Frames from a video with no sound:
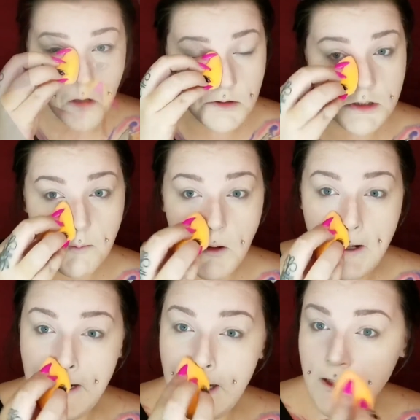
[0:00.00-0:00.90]
Just
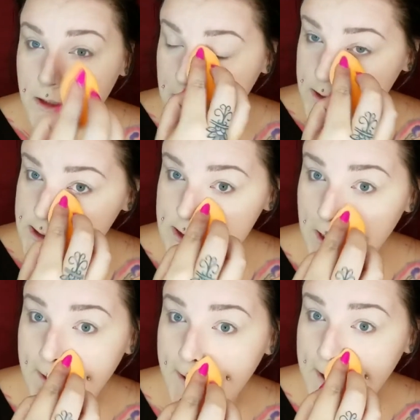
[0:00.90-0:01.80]
blend out the
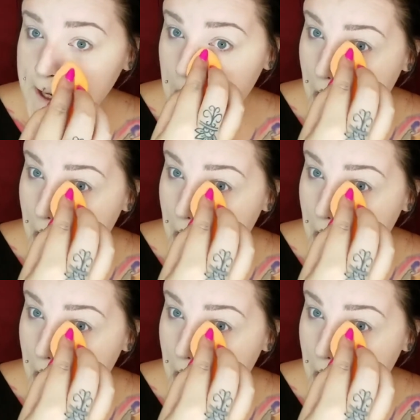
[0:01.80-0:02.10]
concealer.